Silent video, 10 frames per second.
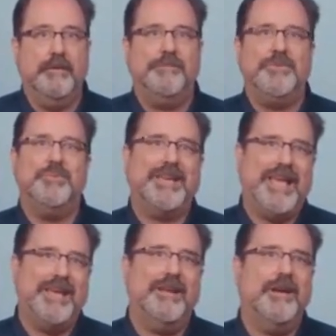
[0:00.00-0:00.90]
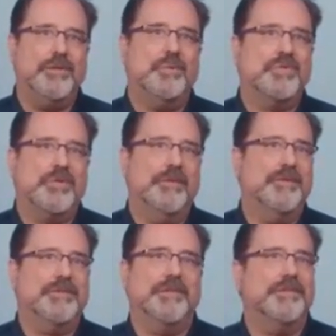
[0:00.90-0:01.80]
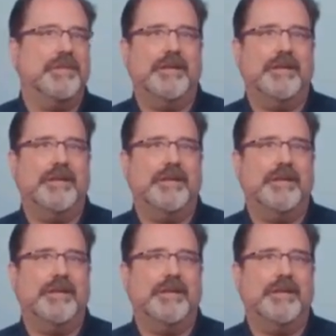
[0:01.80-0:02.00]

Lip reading: you cannot use services like